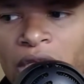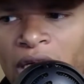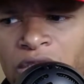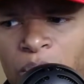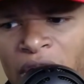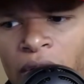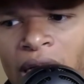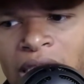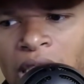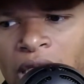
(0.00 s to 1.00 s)
that it's a better
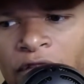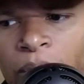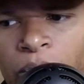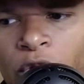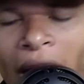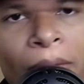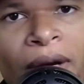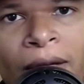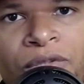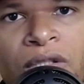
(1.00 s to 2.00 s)
idea to give crack
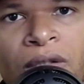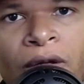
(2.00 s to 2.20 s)
pipes